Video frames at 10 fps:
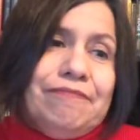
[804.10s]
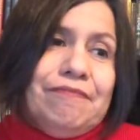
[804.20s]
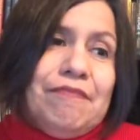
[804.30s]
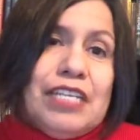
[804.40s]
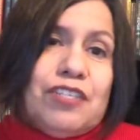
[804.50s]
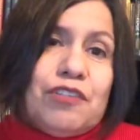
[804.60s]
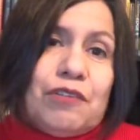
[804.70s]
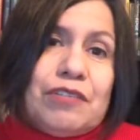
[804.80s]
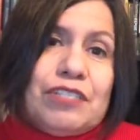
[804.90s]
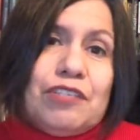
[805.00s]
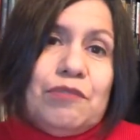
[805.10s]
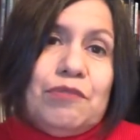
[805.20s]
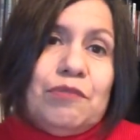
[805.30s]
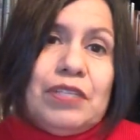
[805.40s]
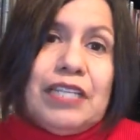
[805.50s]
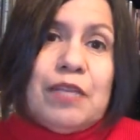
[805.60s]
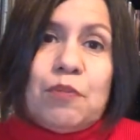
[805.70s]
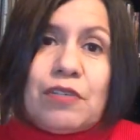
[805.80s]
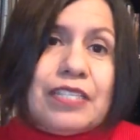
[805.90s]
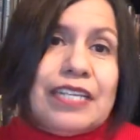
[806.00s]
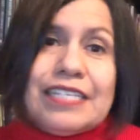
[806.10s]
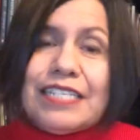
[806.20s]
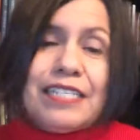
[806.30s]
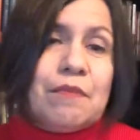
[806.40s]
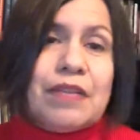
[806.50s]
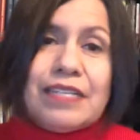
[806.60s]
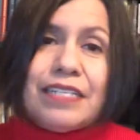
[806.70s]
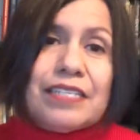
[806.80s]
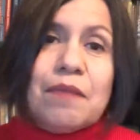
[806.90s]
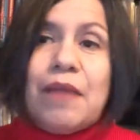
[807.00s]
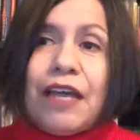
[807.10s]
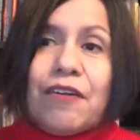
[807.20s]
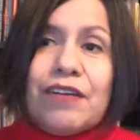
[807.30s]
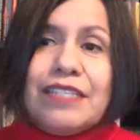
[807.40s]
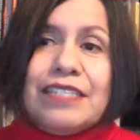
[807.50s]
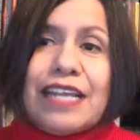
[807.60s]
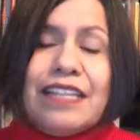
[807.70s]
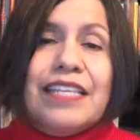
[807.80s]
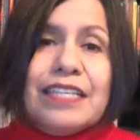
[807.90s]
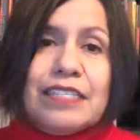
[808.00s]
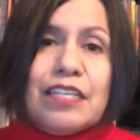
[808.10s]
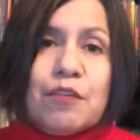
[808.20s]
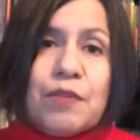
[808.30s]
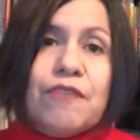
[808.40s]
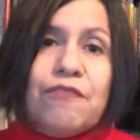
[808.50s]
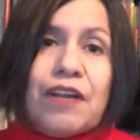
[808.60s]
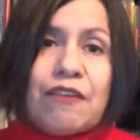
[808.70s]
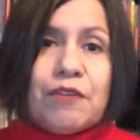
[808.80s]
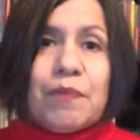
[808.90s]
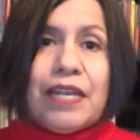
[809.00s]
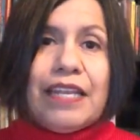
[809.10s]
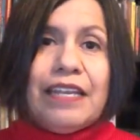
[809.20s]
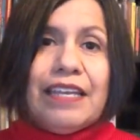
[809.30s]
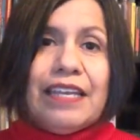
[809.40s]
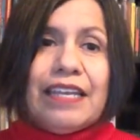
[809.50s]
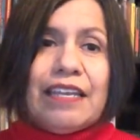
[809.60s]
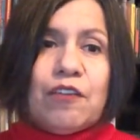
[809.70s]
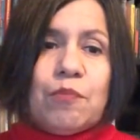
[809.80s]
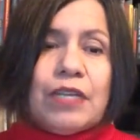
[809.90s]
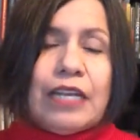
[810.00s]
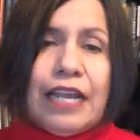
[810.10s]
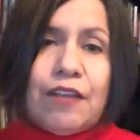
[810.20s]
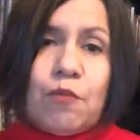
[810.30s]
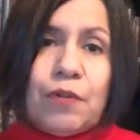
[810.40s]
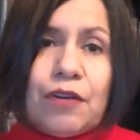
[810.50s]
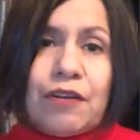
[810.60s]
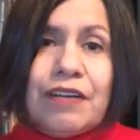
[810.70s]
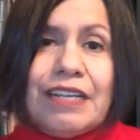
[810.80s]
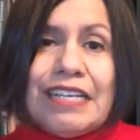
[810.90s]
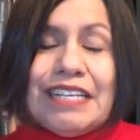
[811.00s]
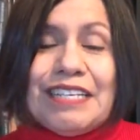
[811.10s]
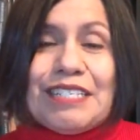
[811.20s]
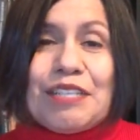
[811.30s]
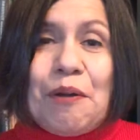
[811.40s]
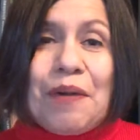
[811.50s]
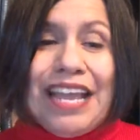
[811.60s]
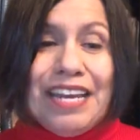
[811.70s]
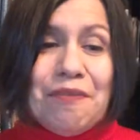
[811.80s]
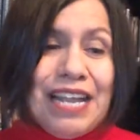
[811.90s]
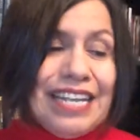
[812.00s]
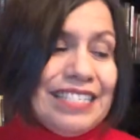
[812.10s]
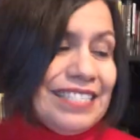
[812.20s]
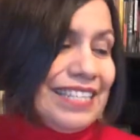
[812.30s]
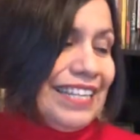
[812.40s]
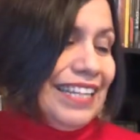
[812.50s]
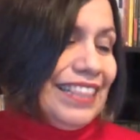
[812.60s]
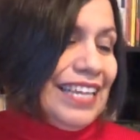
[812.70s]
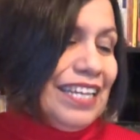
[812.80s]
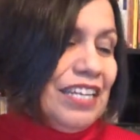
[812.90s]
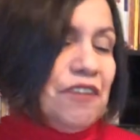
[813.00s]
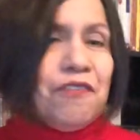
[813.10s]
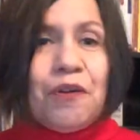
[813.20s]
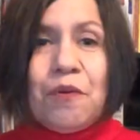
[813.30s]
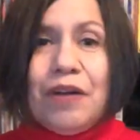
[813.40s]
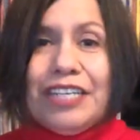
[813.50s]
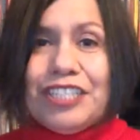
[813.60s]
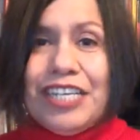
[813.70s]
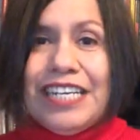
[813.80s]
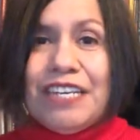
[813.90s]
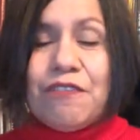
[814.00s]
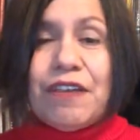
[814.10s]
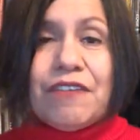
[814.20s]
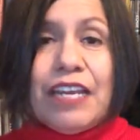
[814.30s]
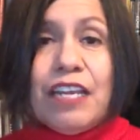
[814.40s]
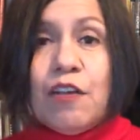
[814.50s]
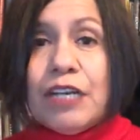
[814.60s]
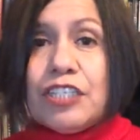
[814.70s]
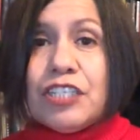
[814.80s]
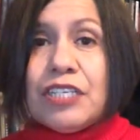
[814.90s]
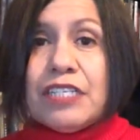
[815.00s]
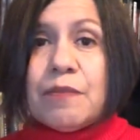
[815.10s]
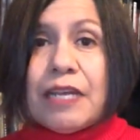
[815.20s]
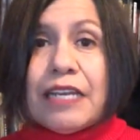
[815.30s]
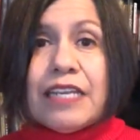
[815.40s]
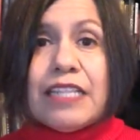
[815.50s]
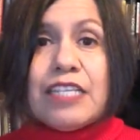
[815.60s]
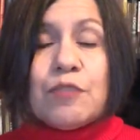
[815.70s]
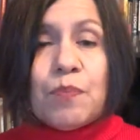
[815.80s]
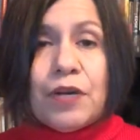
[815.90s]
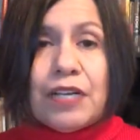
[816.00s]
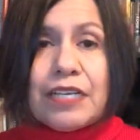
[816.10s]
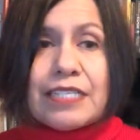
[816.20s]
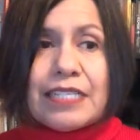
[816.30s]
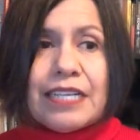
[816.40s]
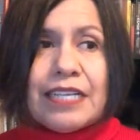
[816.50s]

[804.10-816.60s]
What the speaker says: ministers to the layperson. It doesn't matter. I think it's going to be for everybody. It'll be an eye-opener. So anyways, thank you for watching. If you have any questions about any of these books,